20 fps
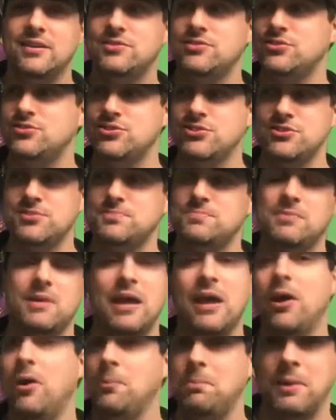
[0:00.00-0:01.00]
to just
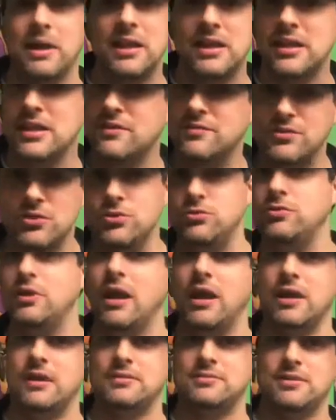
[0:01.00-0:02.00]
help any of you
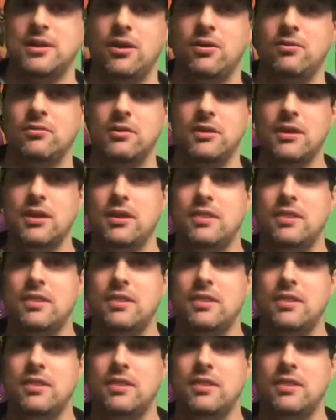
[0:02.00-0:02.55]
guys out